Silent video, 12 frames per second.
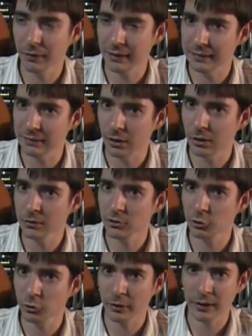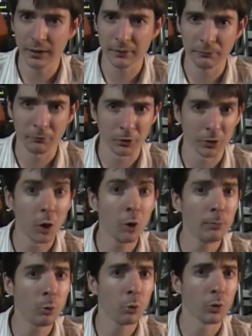that is on screen for
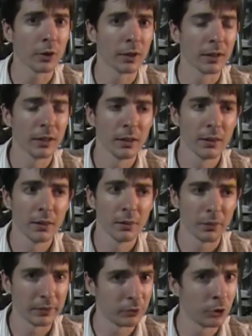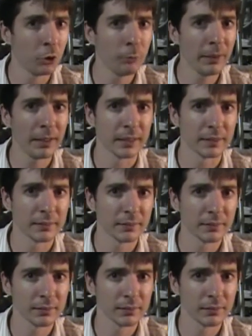no more than 2
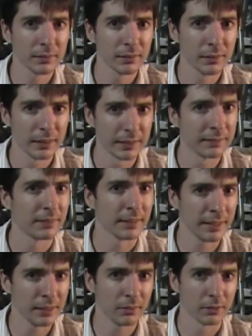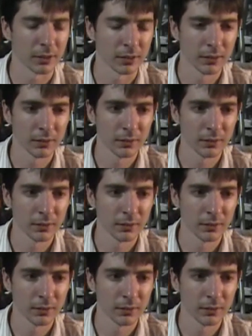minutes is the killer.